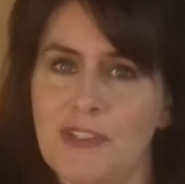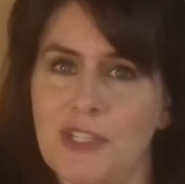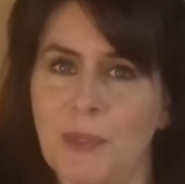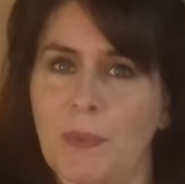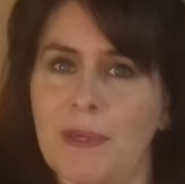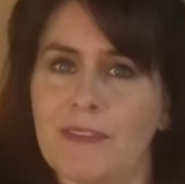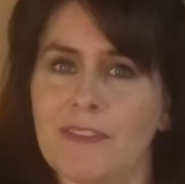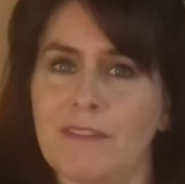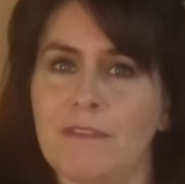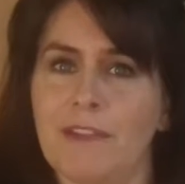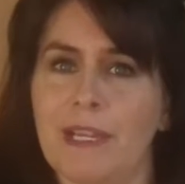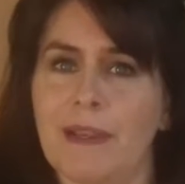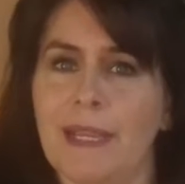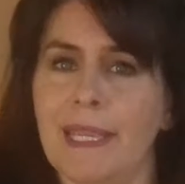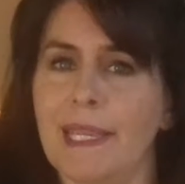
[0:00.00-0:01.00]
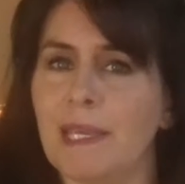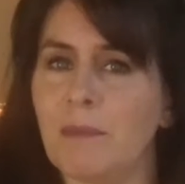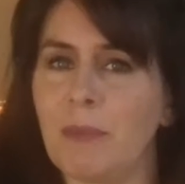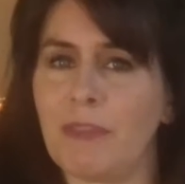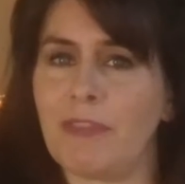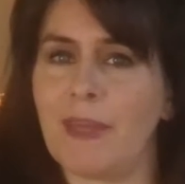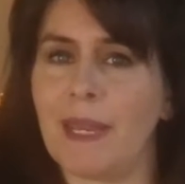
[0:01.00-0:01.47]
She wasn't very
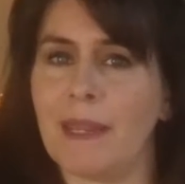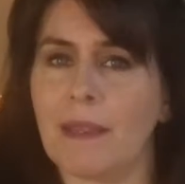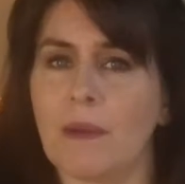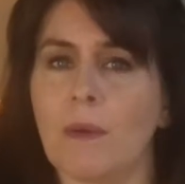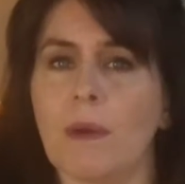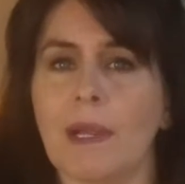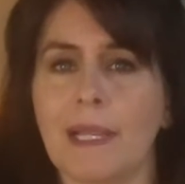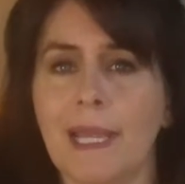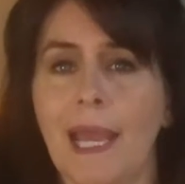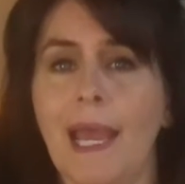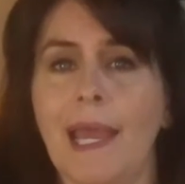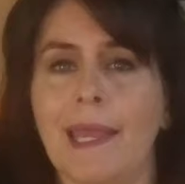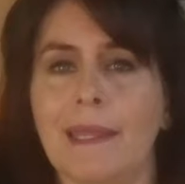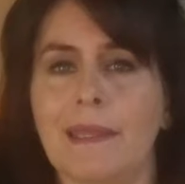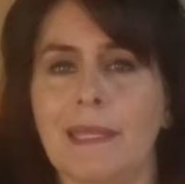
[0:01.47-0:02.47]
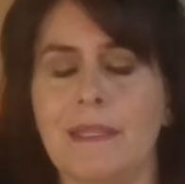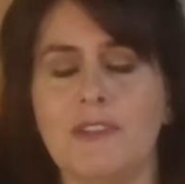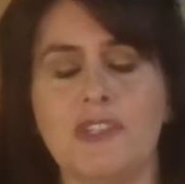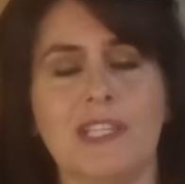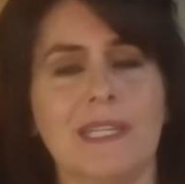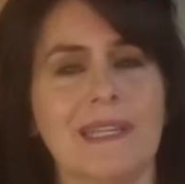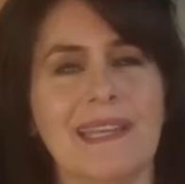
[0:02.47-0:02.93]
empathetic or kind, and
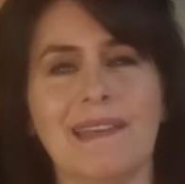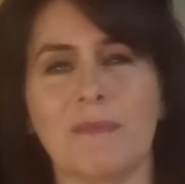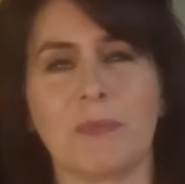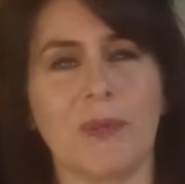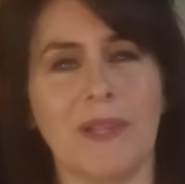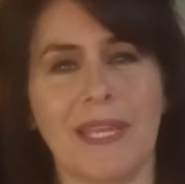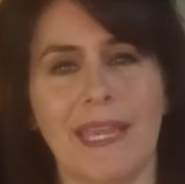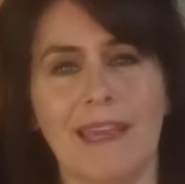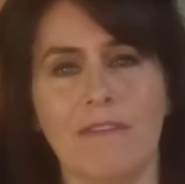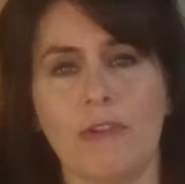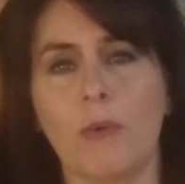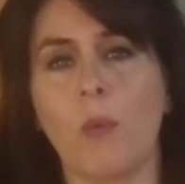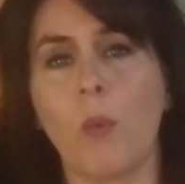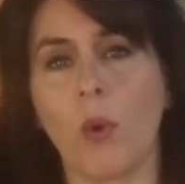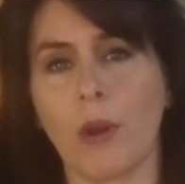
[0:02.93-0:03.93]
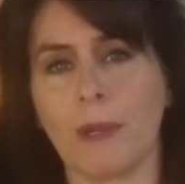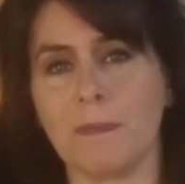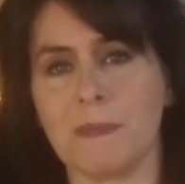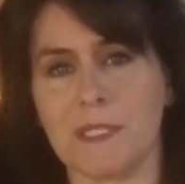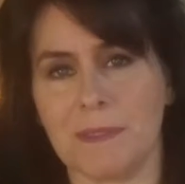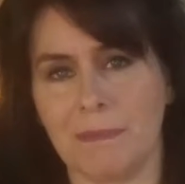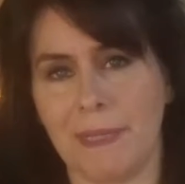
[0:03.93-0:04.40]
she didn't really have a
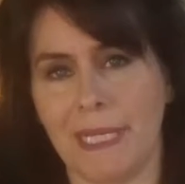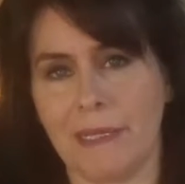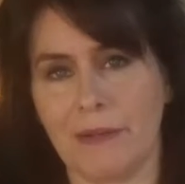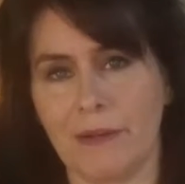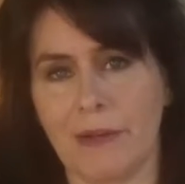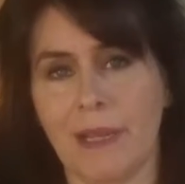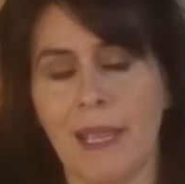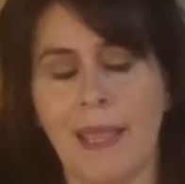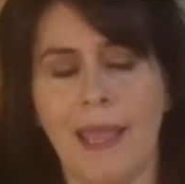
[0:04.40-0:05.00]
warm demeanor.